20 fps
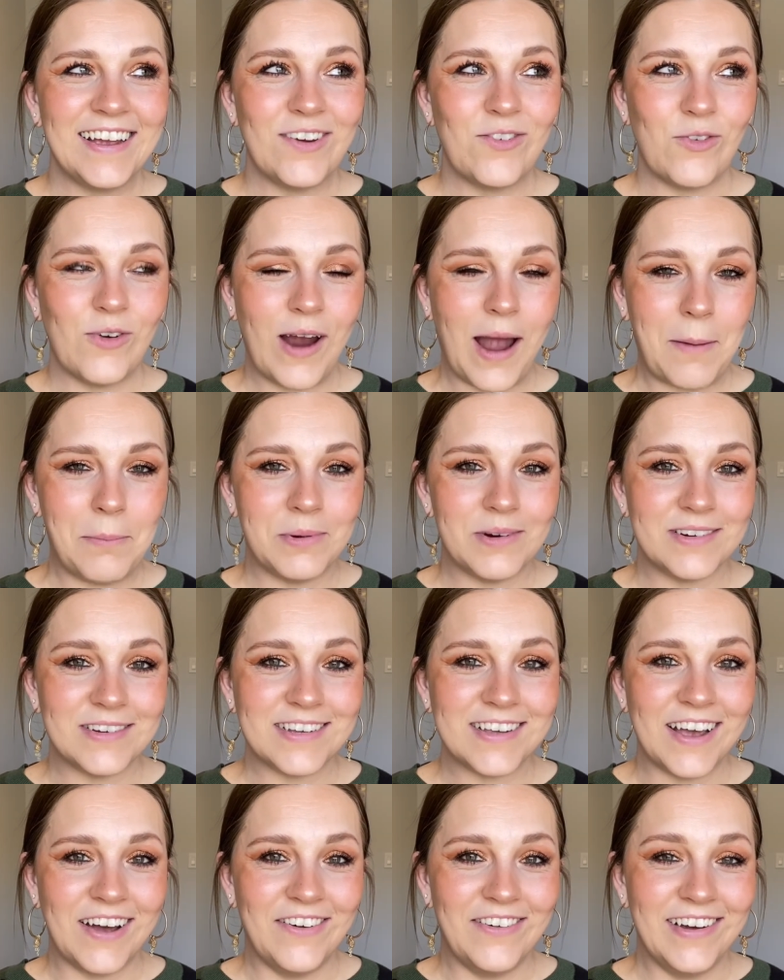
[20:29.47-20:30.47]
wrappers
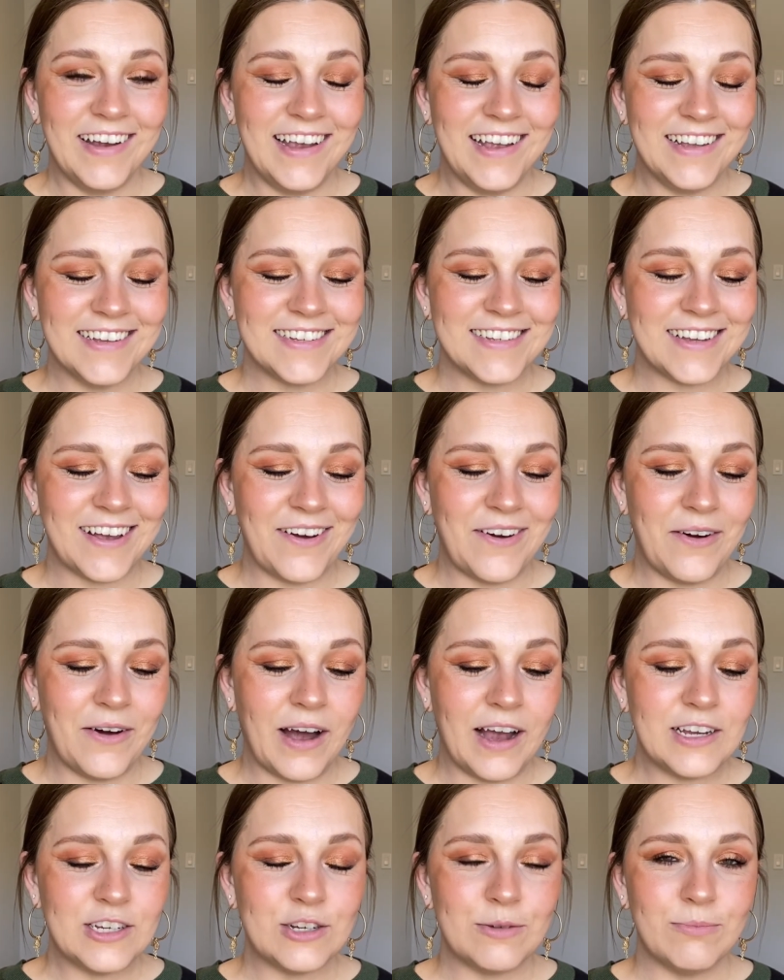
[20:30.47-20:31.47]
going. So
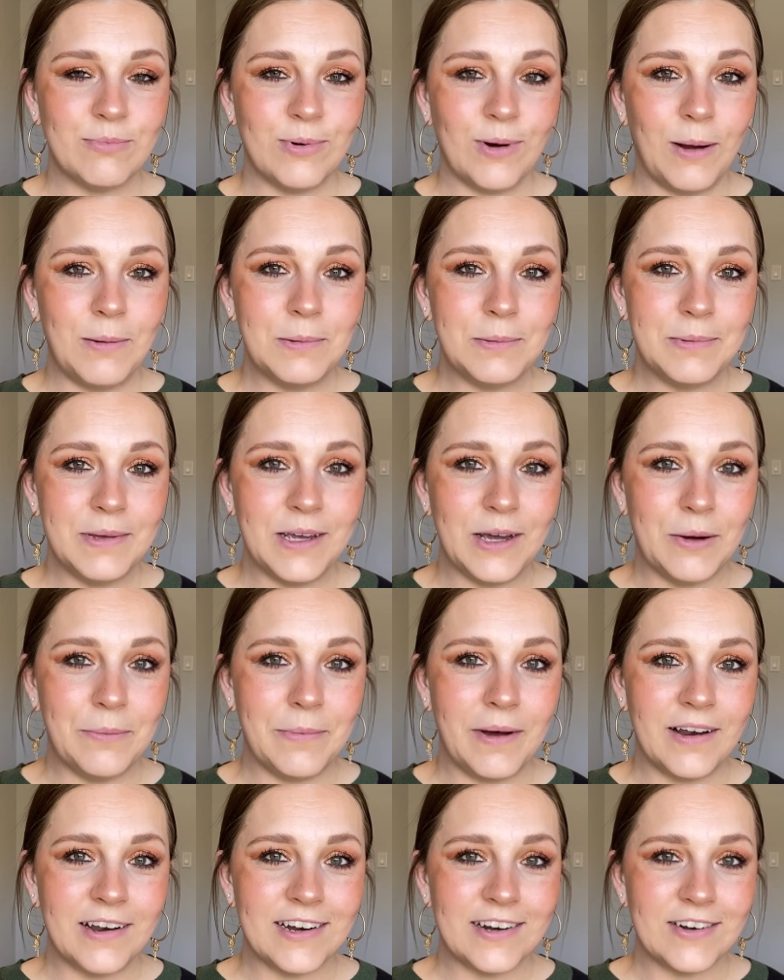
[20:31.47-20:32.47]
I should probably go
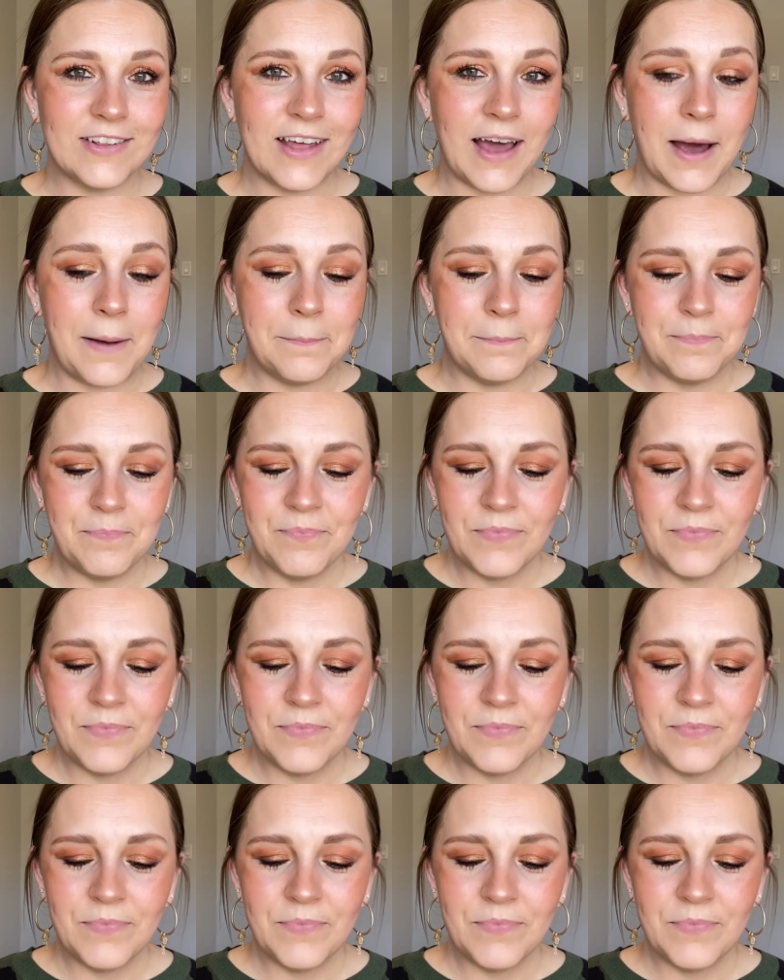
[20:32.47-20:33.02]
monitor that.